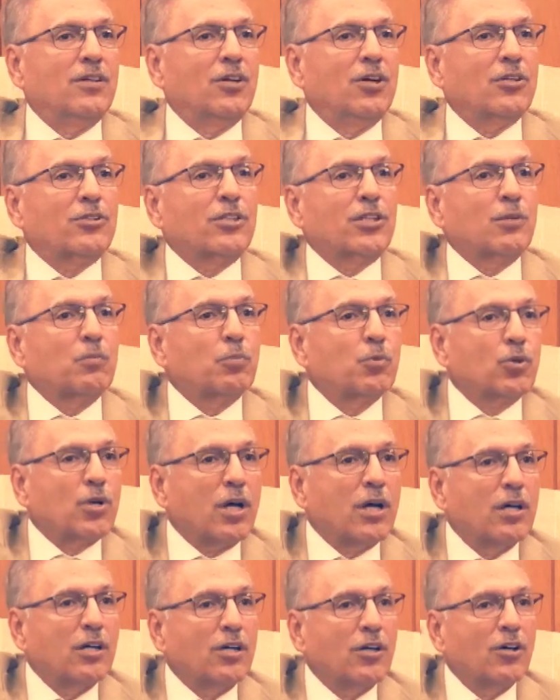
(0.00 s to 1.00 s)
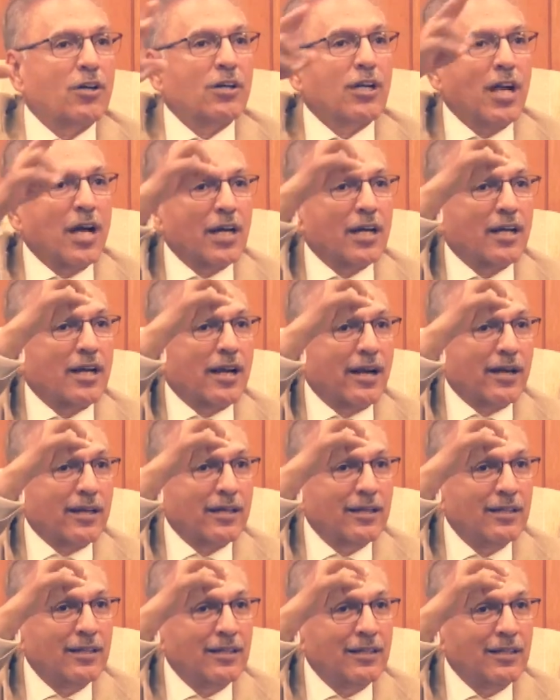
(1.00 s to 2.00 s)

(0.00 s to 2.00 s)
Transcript: or Tripura or Nagaland.